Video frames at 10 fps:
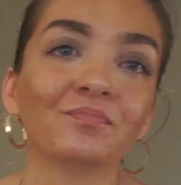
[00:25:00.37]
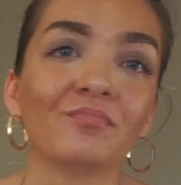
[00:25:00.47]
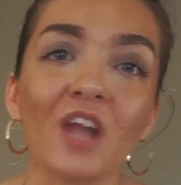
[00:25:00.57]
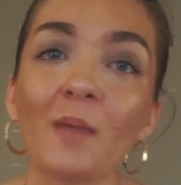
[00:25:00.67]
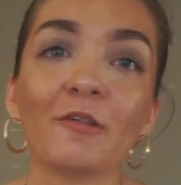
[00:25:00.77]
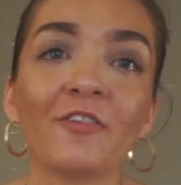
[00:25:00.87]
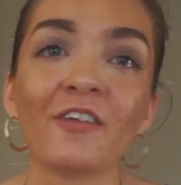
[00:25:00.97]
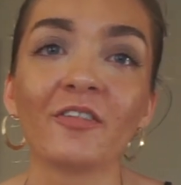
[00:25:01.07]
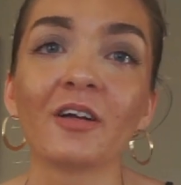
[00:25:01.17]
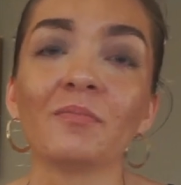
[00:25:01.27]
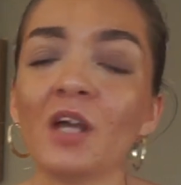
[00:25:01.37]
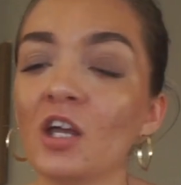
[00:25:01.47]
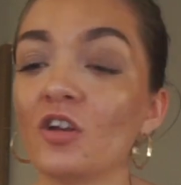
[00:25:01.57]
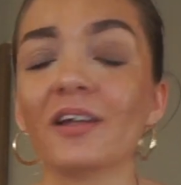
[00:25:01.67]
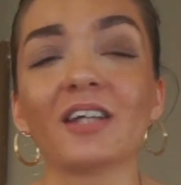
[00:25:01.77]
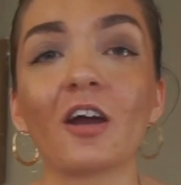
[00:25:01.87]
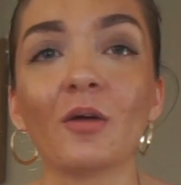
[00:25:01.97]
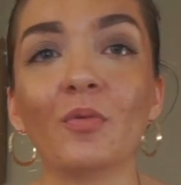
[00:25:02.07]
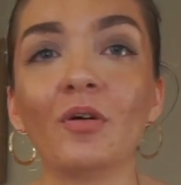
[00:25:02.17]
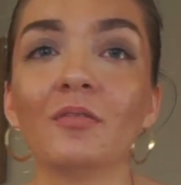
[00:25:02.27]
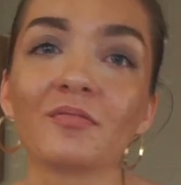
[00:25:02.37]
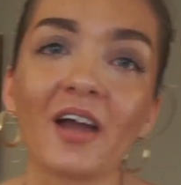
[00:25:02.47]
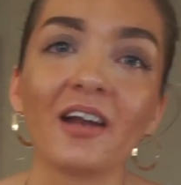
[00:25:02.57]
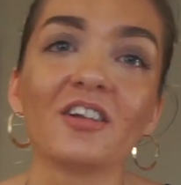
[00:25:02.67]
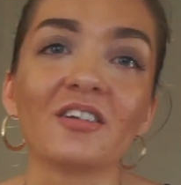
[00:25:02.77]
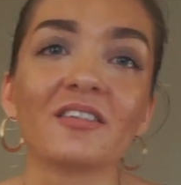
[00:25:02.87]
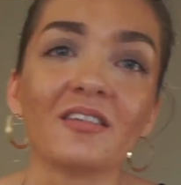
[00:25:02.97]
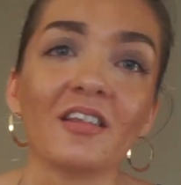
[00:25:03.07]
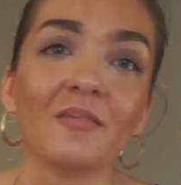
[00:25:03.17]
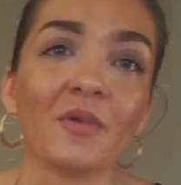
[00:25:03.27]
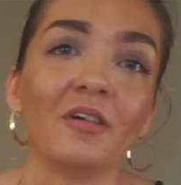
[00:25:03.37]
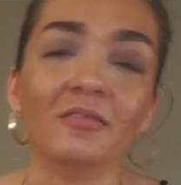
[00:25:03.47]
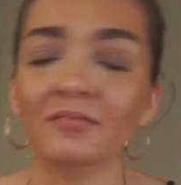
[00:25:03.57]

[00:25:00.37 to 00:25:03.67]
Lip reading: not my favorite, not terrible, kind of just in the middle.